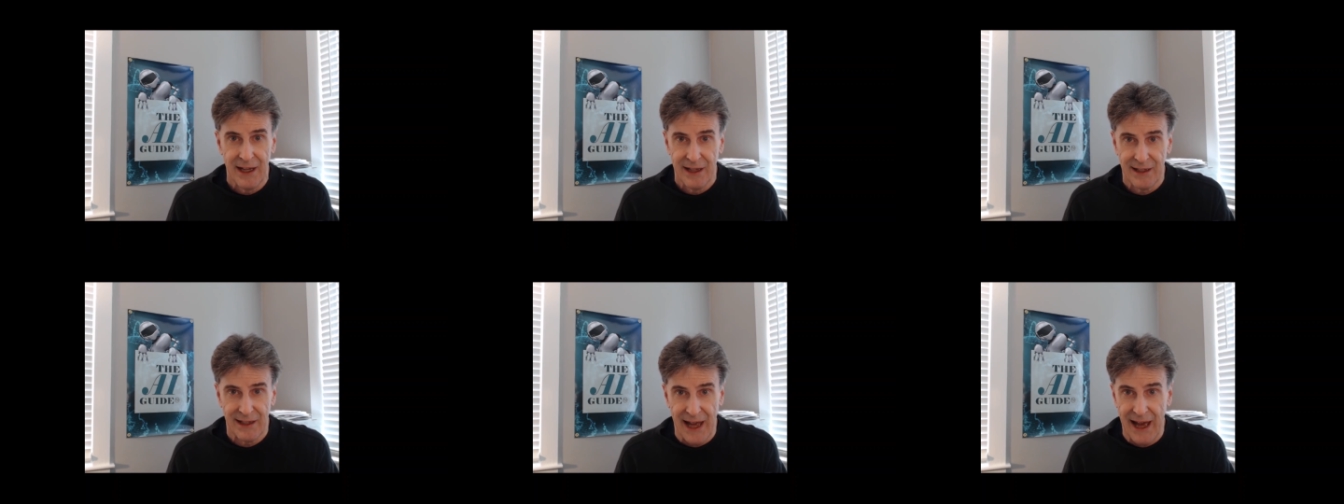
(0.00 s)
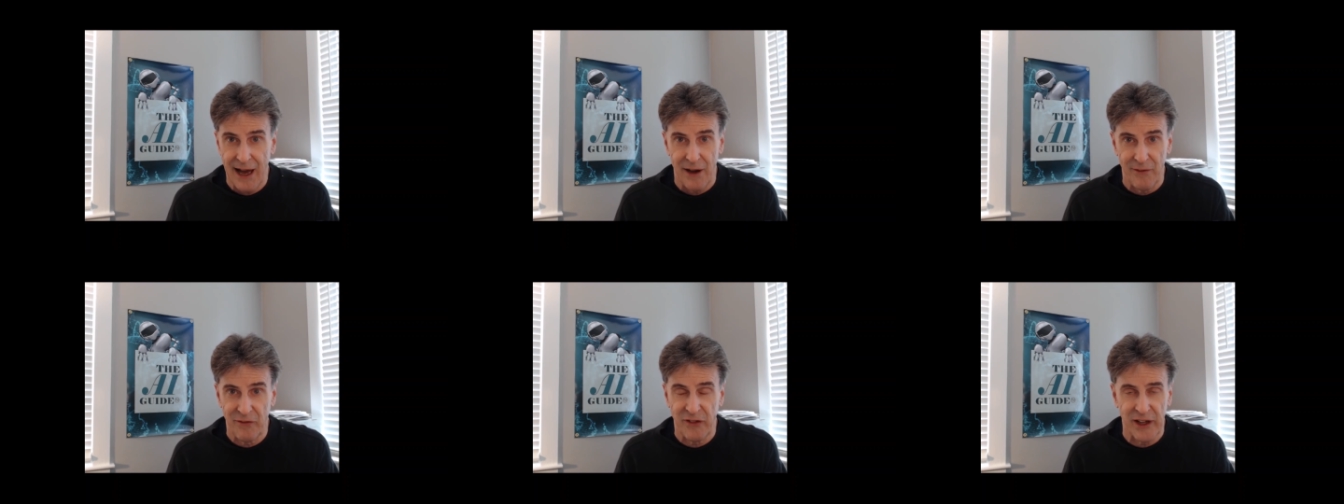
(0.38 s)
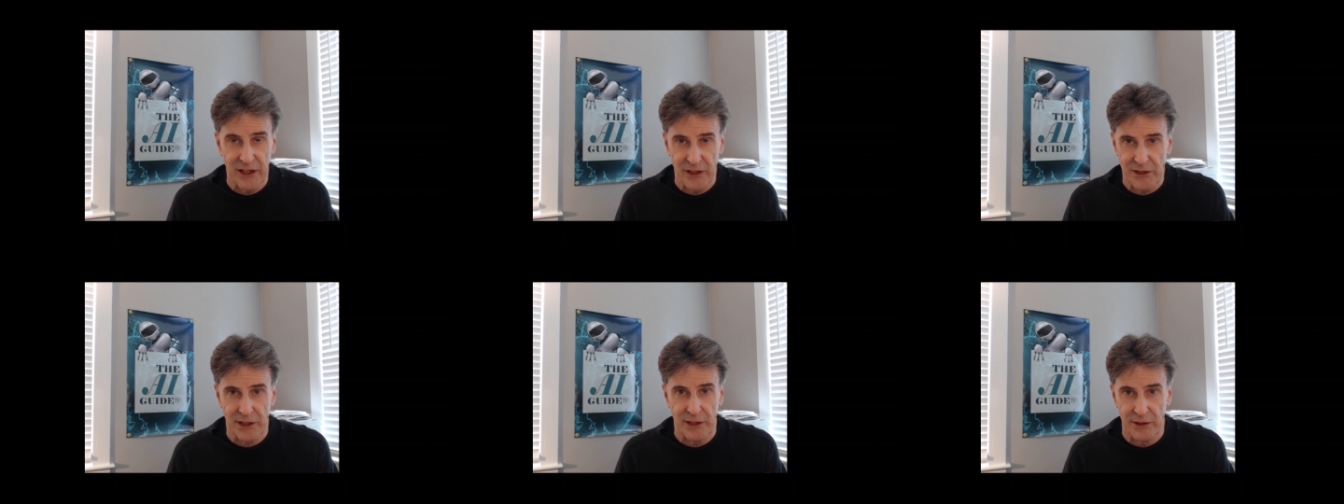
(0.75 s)
now
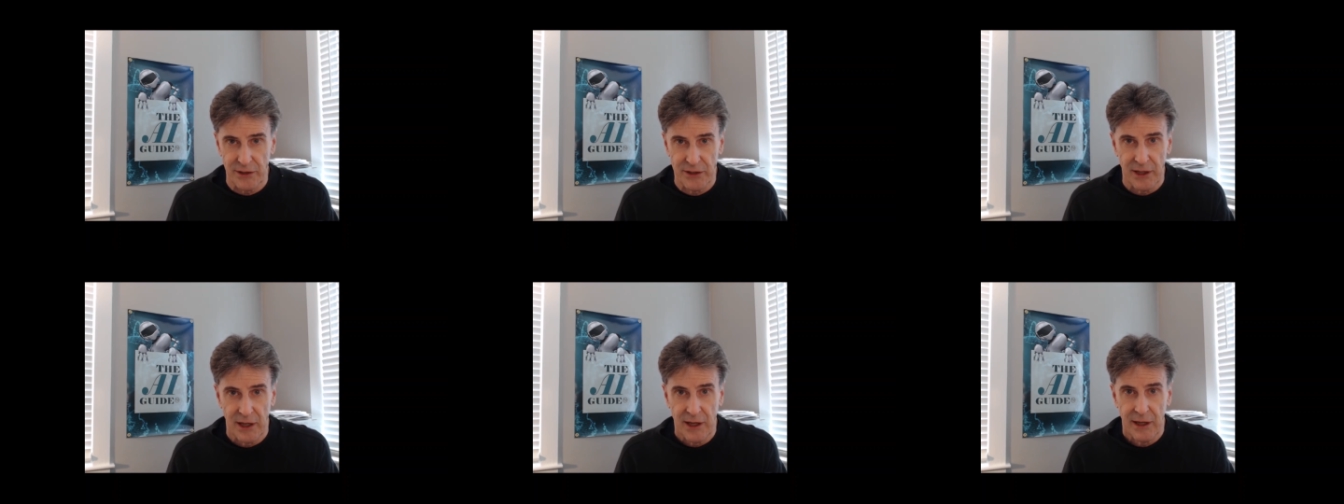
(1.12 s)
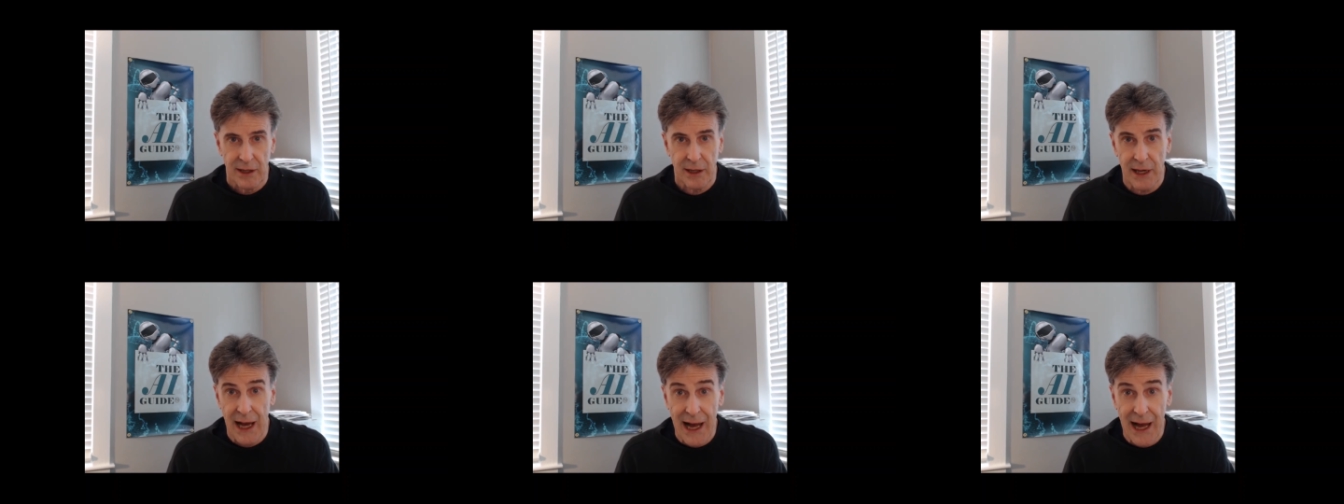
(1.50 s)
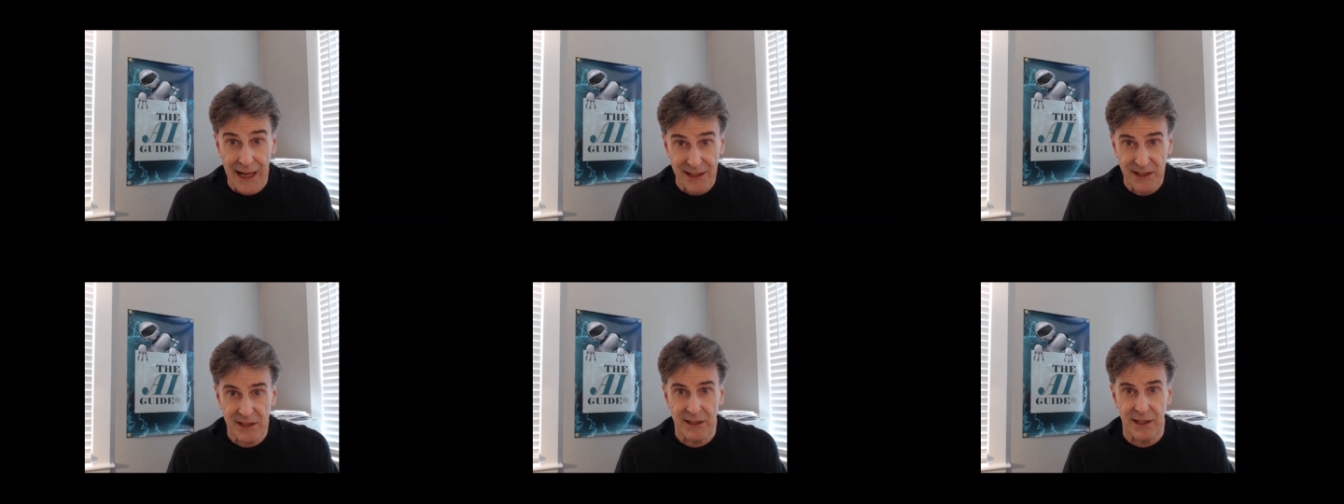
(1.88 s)
features
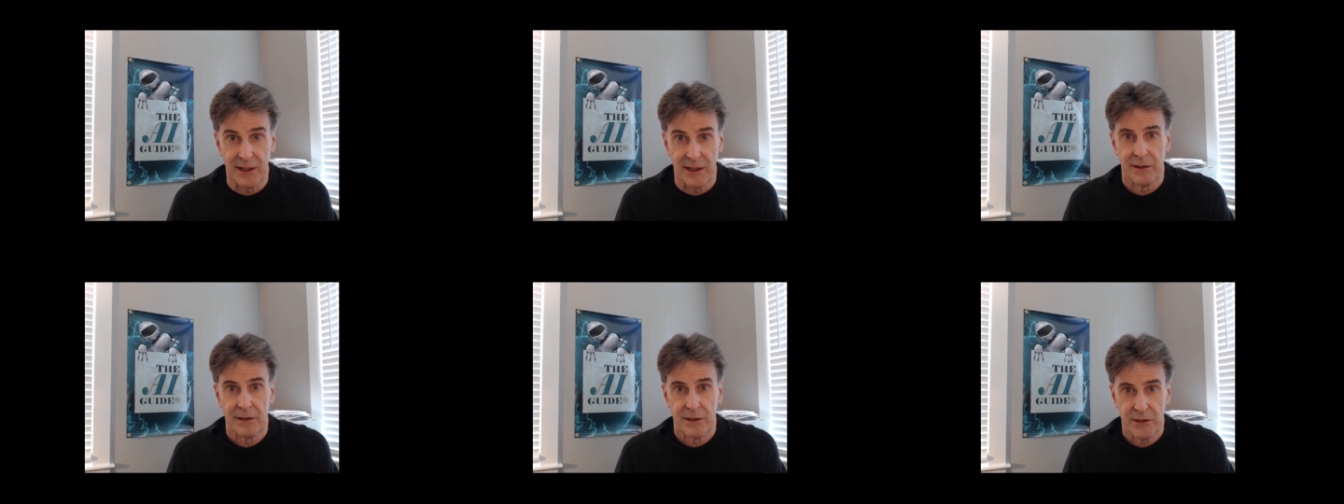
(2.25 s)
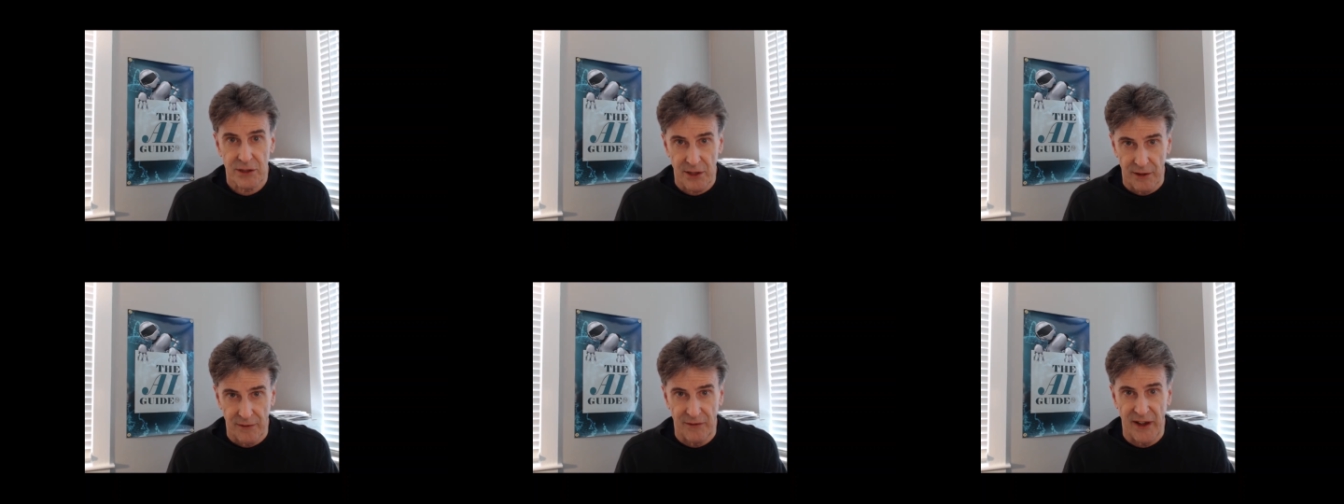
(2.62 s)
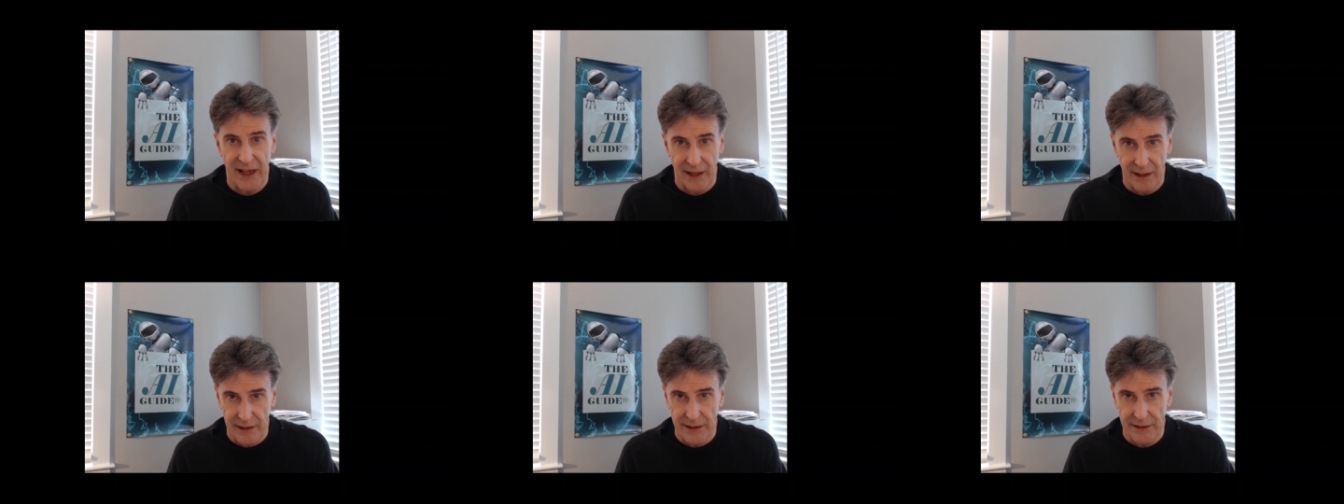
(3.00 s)
constant
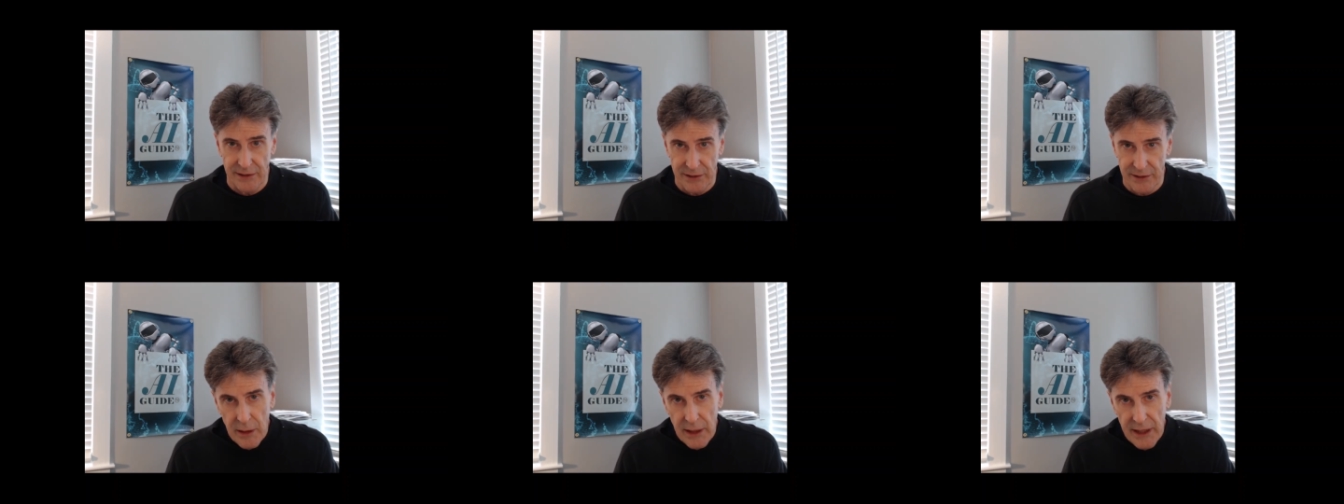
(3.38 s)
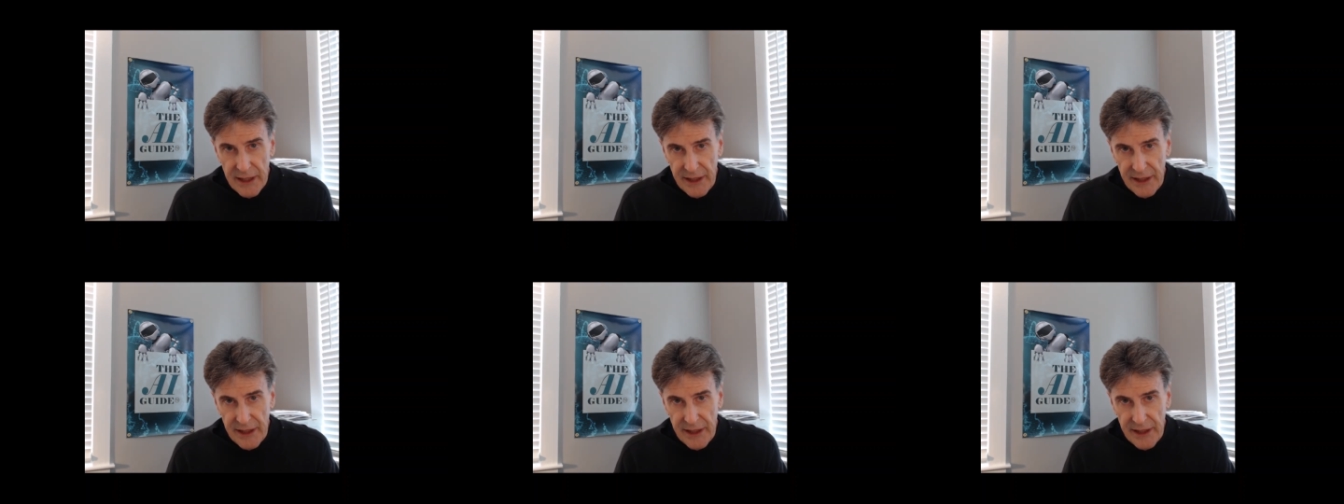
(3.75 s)
surveillance.